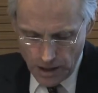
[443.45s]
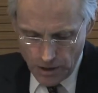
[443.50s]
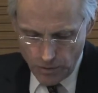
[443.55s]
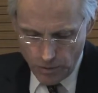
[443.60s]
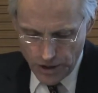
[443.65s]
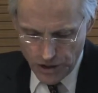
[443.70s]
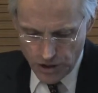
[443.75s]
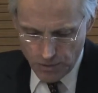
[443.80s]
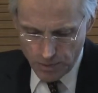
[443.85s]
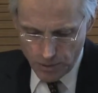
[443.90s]

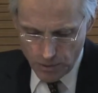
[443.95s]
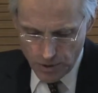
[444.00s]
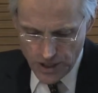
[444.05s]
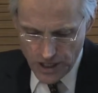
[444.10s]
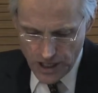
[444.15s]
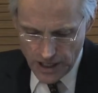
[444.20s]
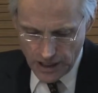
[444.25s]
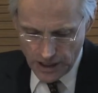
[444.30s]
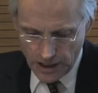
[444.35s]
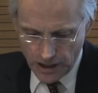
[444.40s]
We're
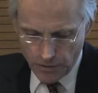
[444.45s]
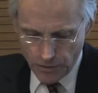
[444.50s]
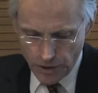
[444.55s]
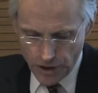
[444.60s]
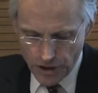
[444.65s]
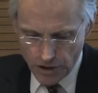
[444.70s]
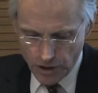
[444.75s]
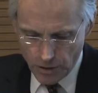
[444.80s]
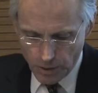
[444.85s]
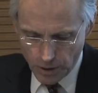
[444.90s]
supporting
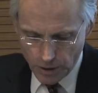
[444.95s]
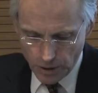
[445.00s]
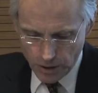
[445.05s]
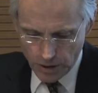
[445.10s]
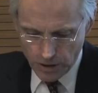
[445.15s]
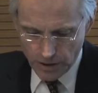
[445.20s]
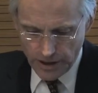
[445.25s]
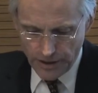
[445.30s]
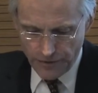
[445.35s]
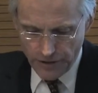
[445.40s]

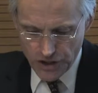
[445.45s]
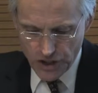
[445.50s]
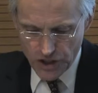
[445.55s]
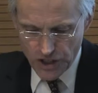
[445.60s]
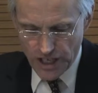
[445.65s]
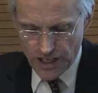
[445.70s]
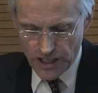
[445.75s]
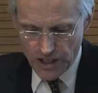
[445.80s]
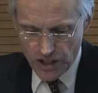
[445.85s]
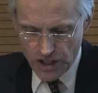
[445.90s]
renewable,
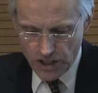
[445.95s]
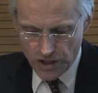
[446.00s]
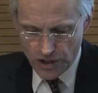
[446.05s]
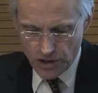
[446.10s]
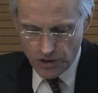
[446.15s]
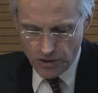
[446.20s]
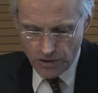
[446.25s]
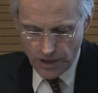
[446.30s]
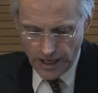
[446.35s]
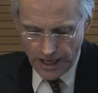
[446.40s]
efficient energy
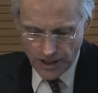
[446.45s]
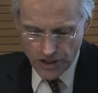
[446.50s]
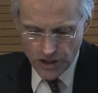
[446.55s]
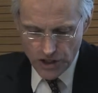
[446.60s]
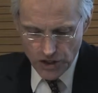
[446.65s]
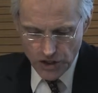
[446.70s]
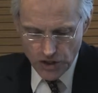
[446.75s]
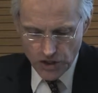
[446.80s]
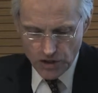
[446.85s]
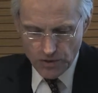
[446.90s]
through
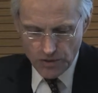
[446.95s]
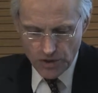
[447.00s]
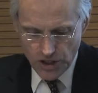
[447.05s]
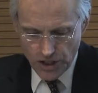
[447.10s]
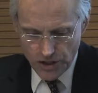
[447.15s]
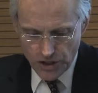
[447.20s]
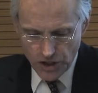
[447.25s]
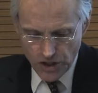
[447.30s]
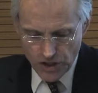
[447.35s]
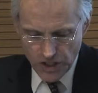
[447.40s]
actions
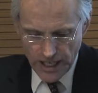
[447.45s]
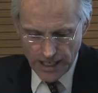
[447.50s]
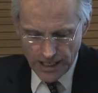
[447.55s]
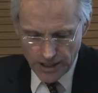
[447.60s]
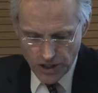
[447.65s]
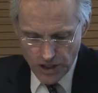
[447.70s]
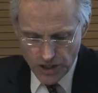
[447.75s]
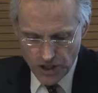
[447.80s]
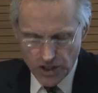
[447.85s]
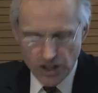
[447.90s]
such as
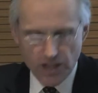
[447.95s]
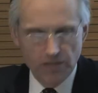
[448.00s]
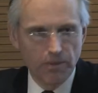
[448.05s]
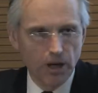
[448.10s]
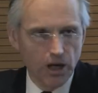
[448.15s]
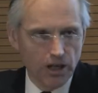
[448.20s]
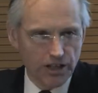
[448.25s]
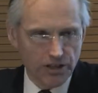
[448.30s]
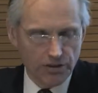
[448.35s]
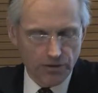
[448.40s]
electricity
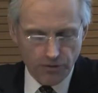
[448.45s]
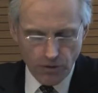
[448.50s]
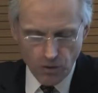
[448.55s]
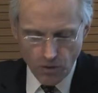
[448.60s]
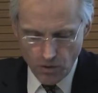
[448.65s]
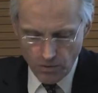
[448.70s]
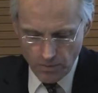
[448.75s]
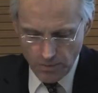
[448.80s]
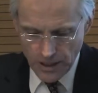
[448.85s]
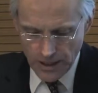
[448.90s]
market
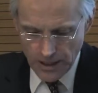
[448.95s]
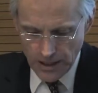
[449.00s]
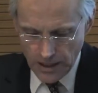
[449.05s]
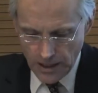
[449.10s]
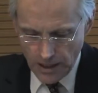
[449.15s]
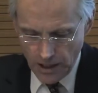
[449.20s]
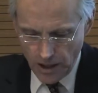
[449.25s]
reform,